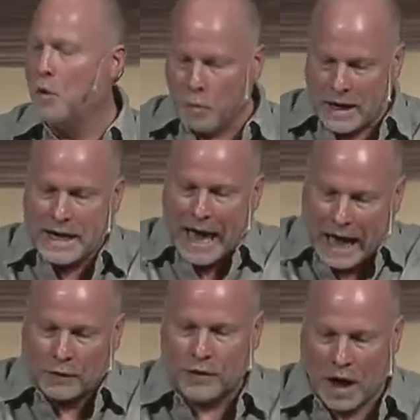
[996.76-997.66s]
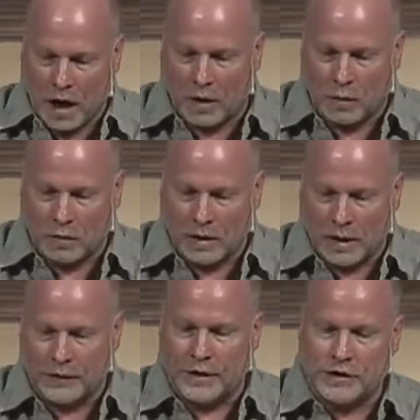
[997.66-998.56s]
We now know
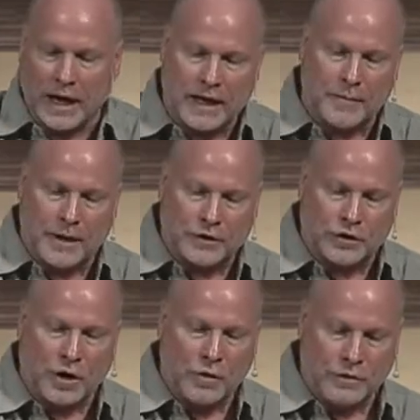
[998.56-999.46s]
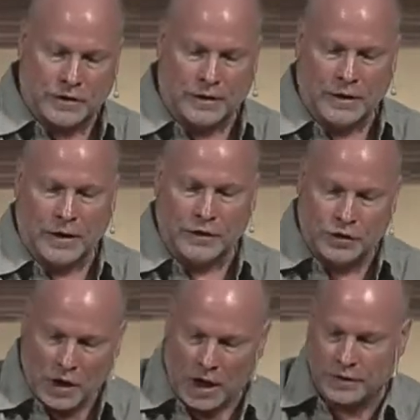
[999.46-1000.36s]
that Jacob has chosen
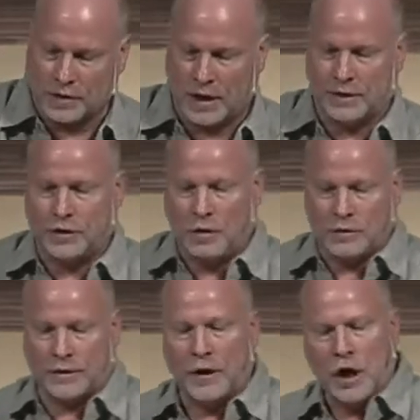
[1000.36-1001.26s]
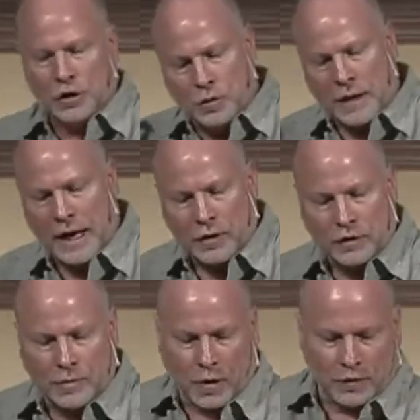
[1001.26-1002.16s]
Joseph to
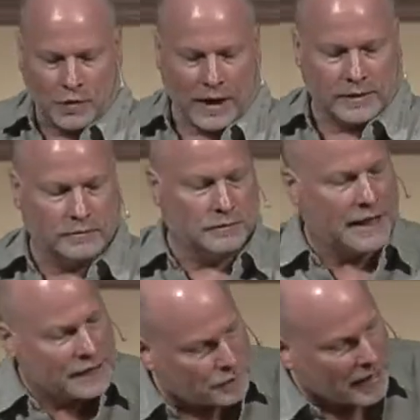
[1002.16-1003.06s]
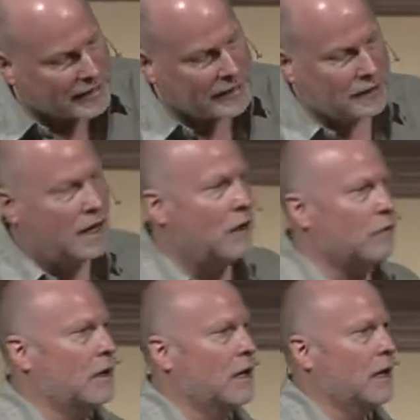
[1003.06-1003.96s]
inherit the birthright. He's making it
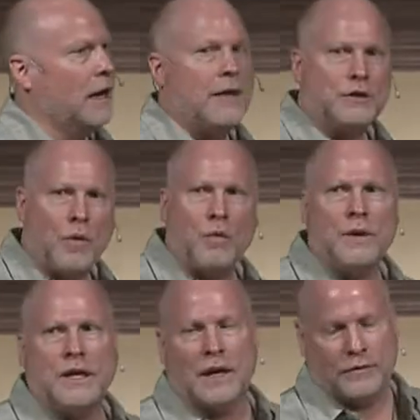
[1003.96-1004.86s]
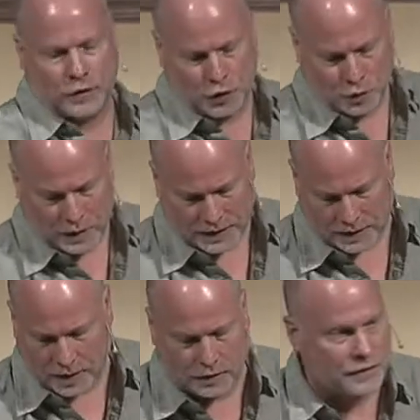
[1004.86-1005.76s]
known. And that's what we covered 2
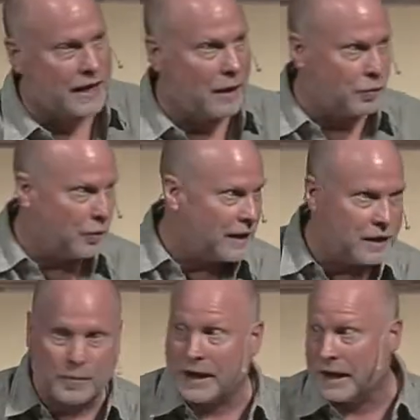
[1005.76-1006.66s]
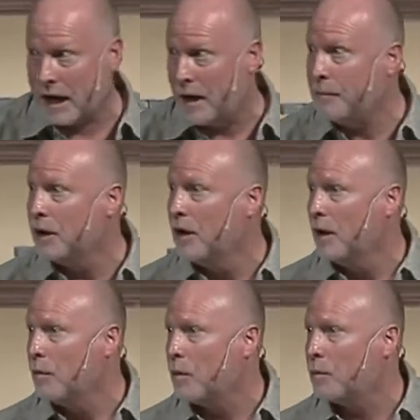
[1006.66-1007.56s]
weeks ago, so now we're ready to pick up
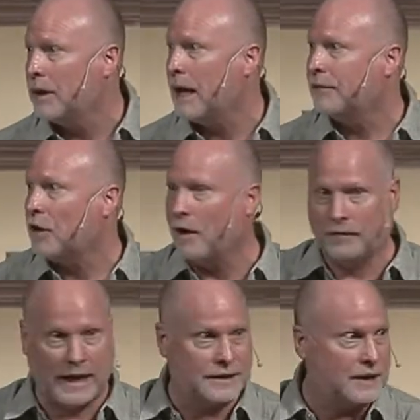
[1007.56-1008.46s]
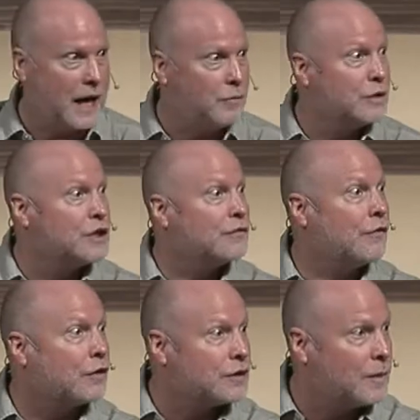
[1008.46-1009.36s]
where we left off last time, which is
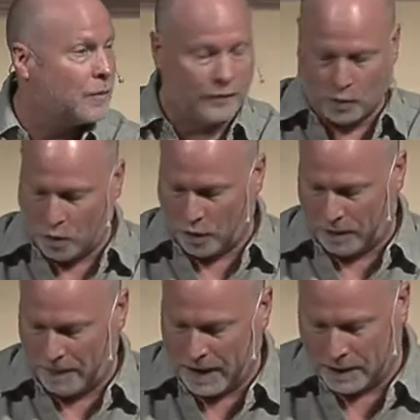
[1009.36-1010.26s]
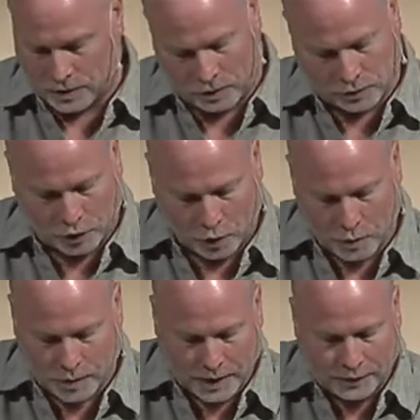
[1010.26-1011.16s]
verse number 4. So turn
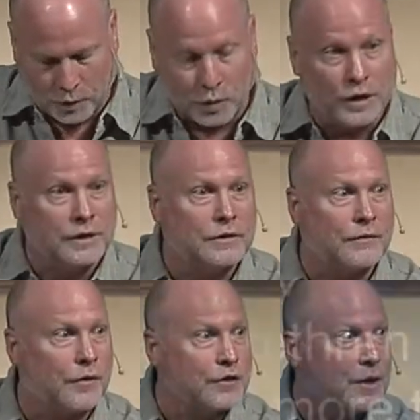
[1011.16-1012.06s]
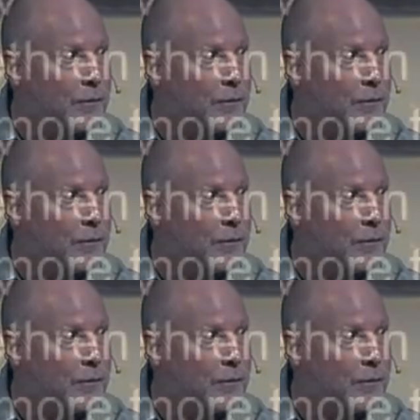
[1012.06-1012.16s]
with me, if you would, to verse